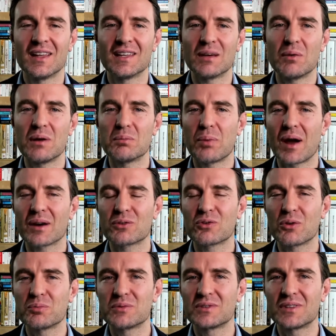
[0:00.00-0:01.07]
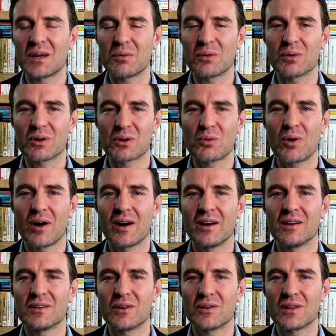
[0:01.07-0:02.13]
They went bankrupt, they were
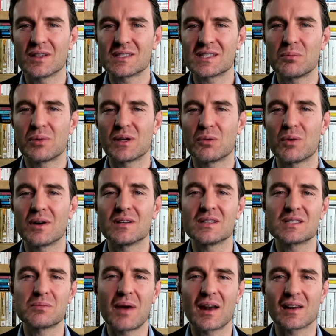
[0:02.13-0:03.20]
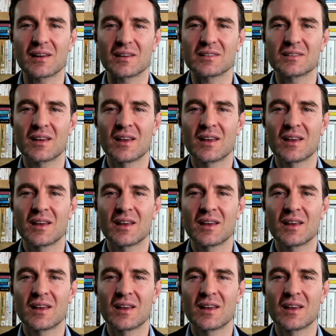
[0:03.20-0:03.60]
acquired, or they simply were dismantled.